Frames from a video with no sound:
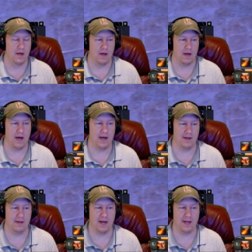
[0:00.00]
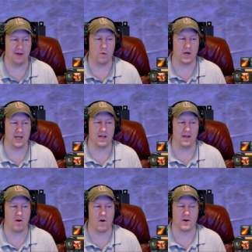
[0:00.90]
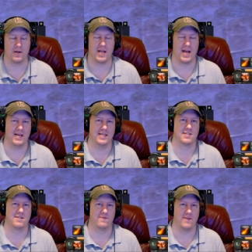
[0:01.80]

I don't want to hard cast